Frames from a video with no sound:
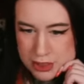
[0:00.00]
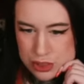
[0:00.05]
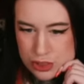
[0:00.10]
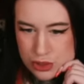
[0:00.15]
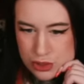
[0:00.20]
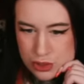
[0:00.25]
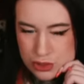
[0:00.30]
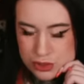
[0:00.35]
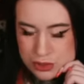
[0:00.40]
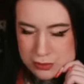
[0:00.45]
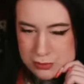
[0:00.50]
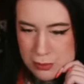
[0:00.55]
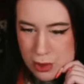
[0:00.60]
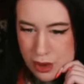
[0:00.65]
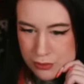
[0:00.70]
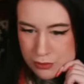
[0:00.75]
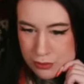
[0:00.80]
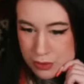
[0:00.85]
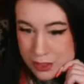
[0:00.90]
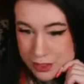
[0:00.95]
to use my
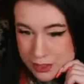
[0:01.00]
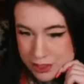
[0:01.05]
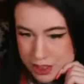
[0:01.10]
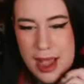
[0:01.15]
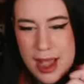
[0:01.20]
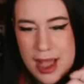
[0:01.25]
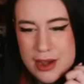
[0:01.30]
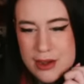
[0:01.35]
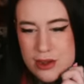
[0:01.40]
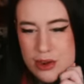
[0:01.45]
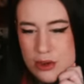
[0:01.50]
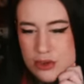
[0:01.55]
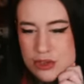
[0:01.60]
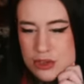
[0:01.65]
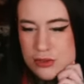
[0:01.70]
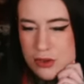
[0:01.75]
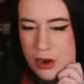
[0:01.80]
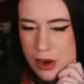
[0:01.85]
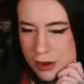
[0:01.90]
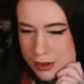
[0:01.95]
reach and
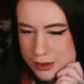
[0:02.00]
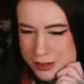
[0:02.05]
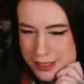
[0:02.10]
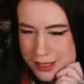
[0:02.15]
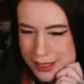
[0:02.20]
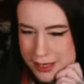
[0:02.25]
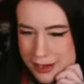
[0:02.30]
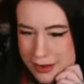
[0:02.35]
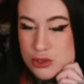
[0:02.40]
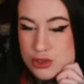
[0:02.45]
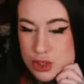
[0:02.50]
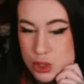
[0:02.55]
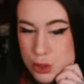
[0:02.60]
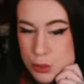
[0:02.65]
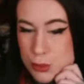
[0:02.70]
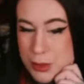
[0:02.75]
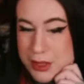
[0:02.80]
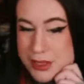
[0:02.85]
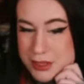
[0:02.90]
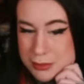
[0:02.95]
notoriety
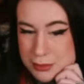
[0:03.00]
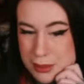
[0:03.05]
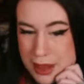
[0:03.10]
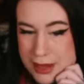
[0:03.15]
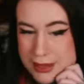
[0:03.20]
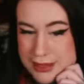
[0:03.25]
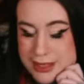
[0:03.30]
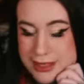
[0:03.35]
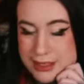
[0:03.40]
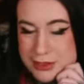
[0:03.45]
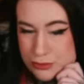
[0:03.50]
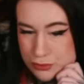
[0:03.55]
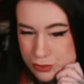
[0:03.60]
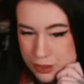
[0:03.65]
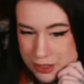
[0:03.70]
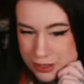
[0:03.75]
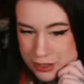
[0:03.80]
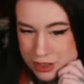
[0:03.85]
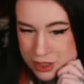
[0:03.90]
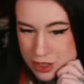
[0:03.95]
to expand his
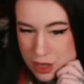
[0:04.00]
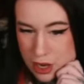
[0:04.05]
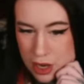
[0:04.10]
reach.